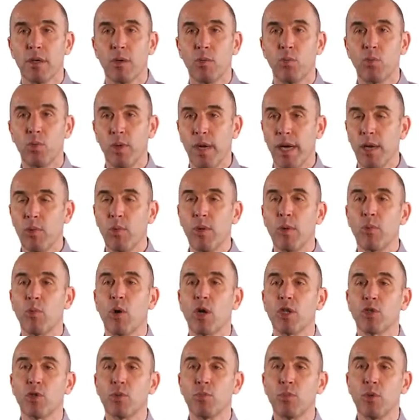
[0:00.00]
where we
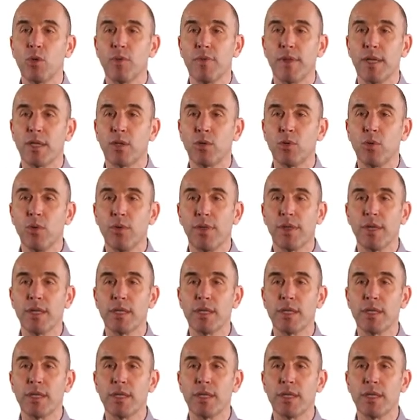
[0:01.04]
want to move the tooth.